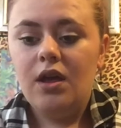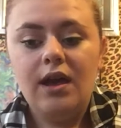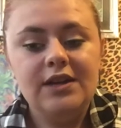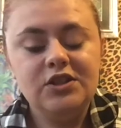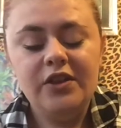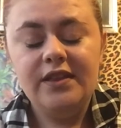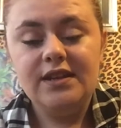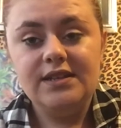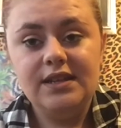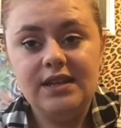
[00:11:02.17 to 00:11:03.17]
I don't think
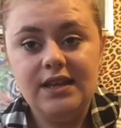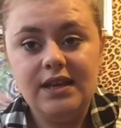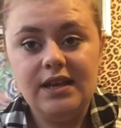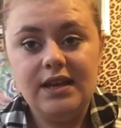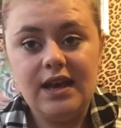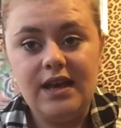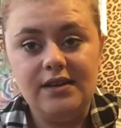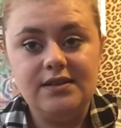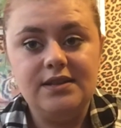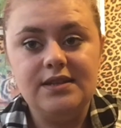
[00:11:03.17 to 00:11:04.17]
there's anything
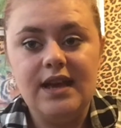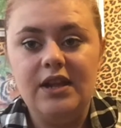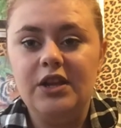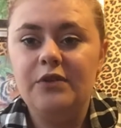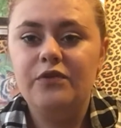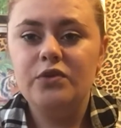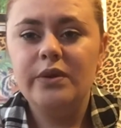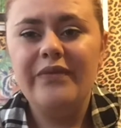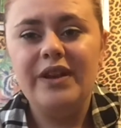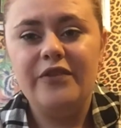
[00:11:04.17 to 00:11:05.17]
else to tell you. If you do
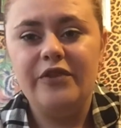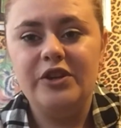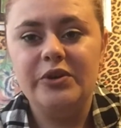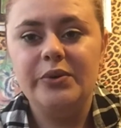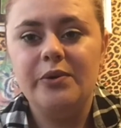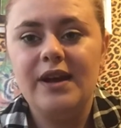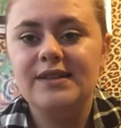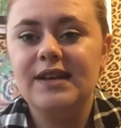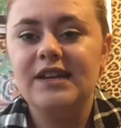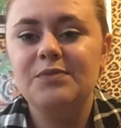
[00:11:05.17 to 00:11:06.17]
have any video requests,
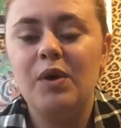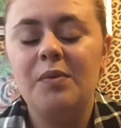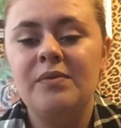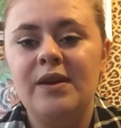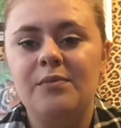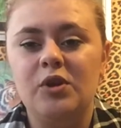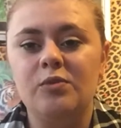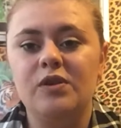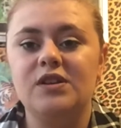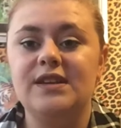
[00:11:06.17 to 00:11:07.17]
guys, pop them down below,
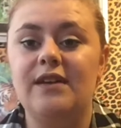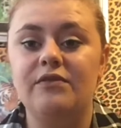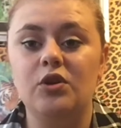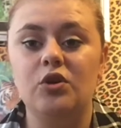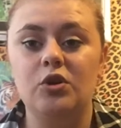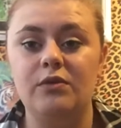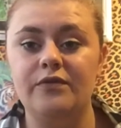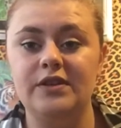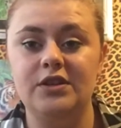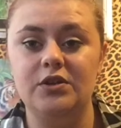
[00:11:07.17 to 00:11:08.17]
because I have no clue what
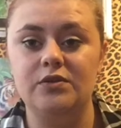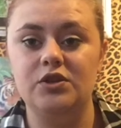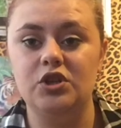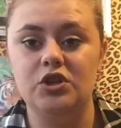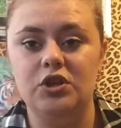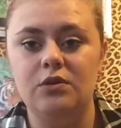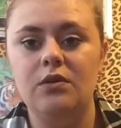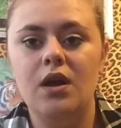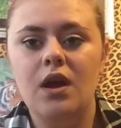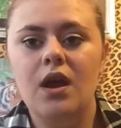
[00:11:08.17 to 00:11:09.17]
videos to do.
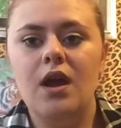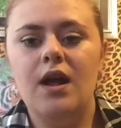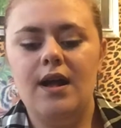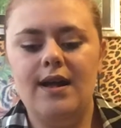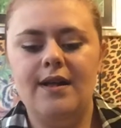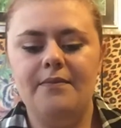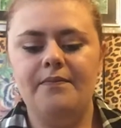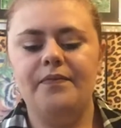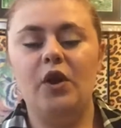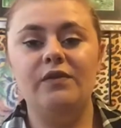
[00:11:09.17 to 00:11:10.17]

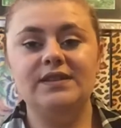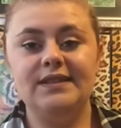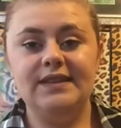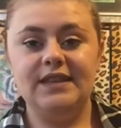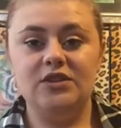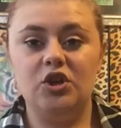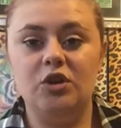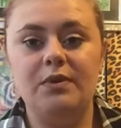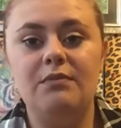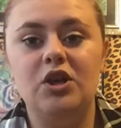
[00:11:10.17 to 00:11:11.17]
Um, obviously there's not
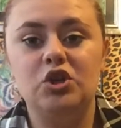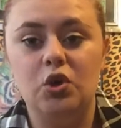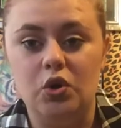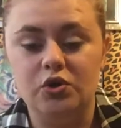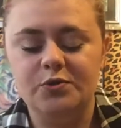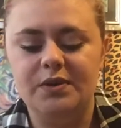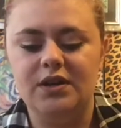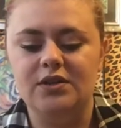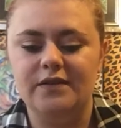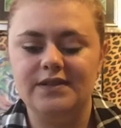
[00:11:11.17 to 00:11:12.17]
going to be much hauls
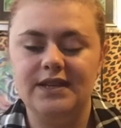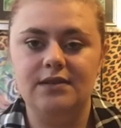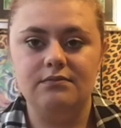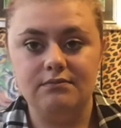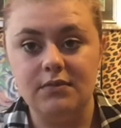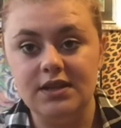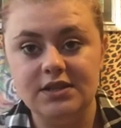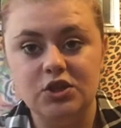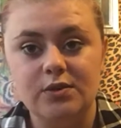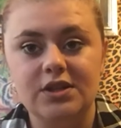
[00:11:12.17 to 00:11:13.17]
because obviously many
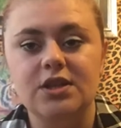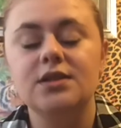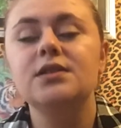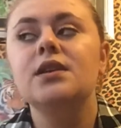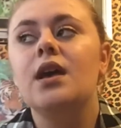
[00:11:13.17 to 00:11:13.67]
situations.